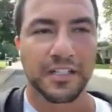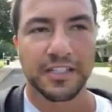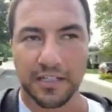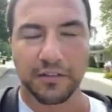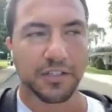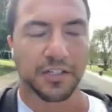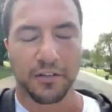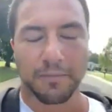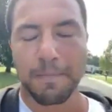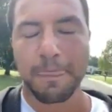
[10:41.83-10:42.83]
et cetera, et
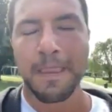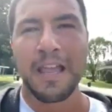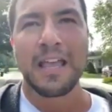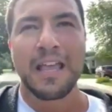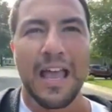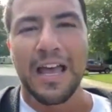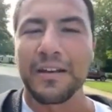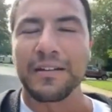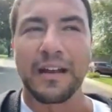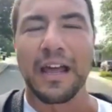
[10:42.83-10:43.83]
cetera.
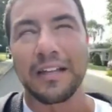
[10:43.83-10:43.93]
And